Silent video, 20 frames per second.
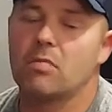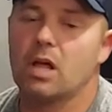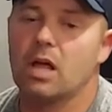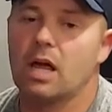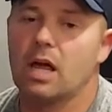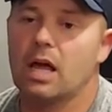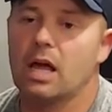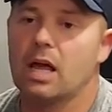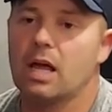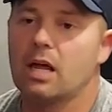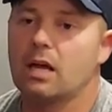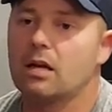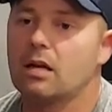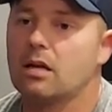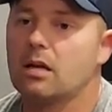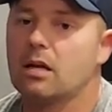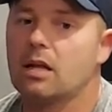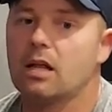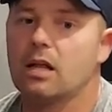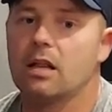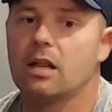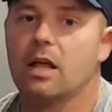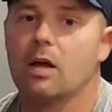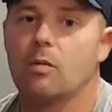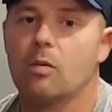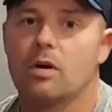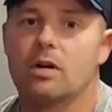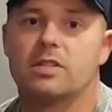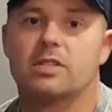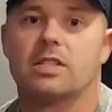and they
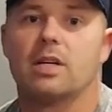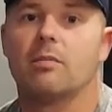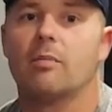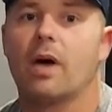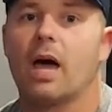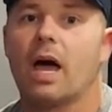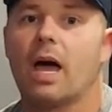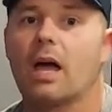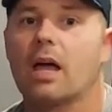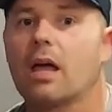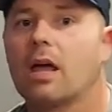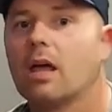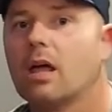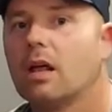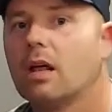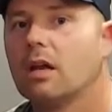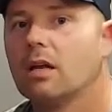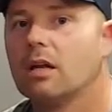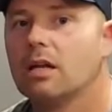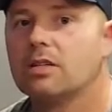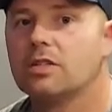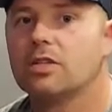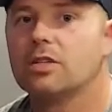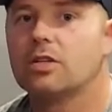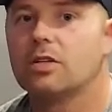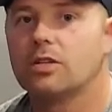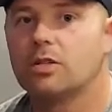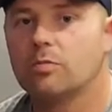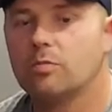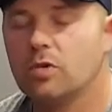want to sit back, listen to
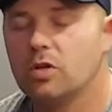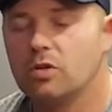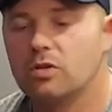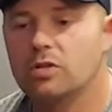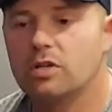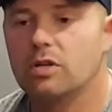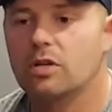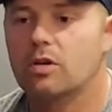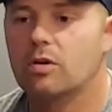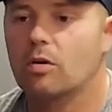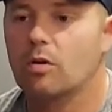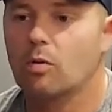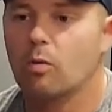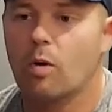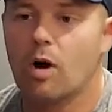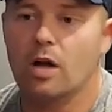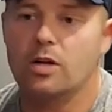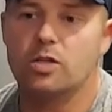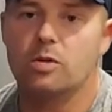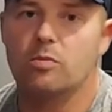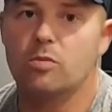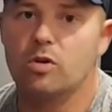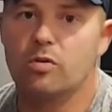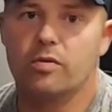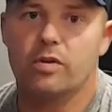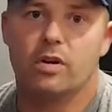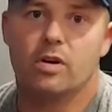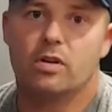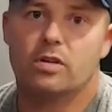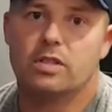some music or watch a
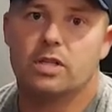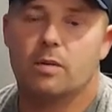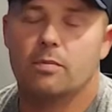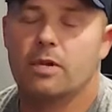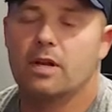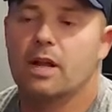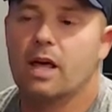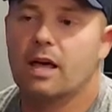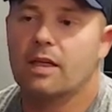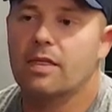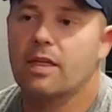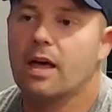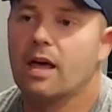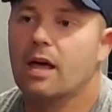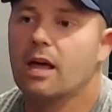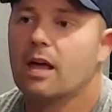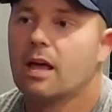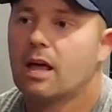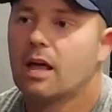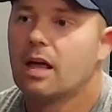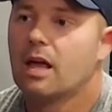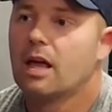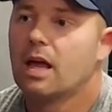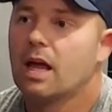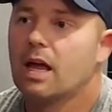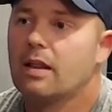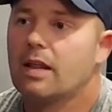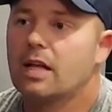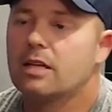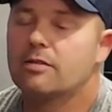movie or something like that.
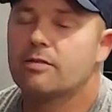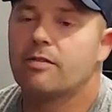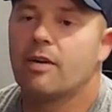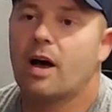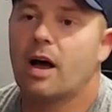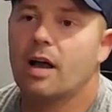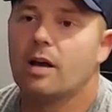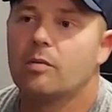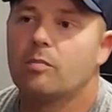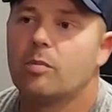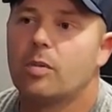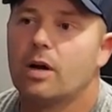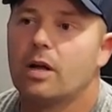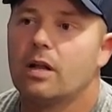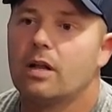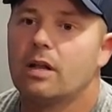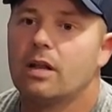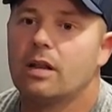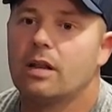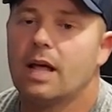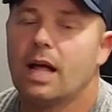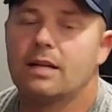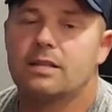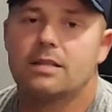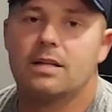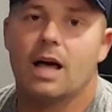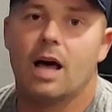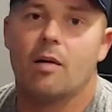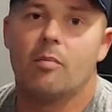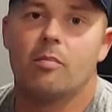And that's fine, but that's
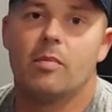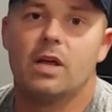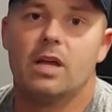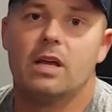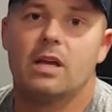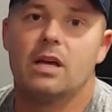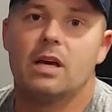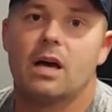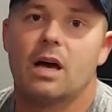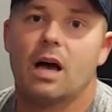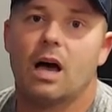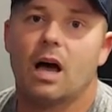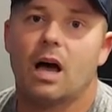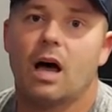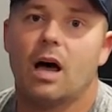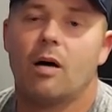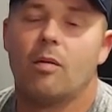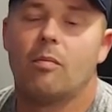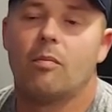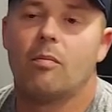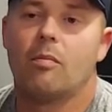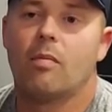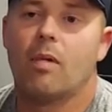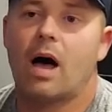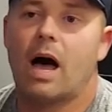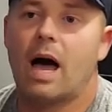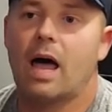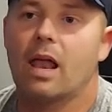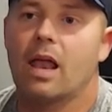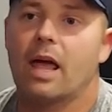not me.
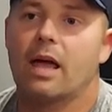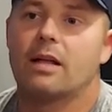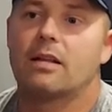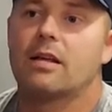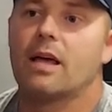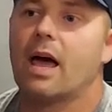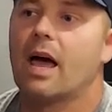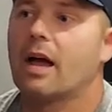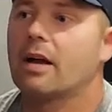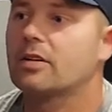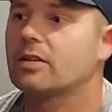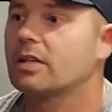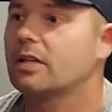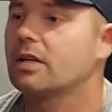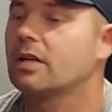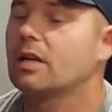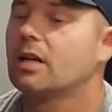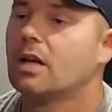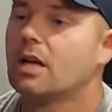I like to actually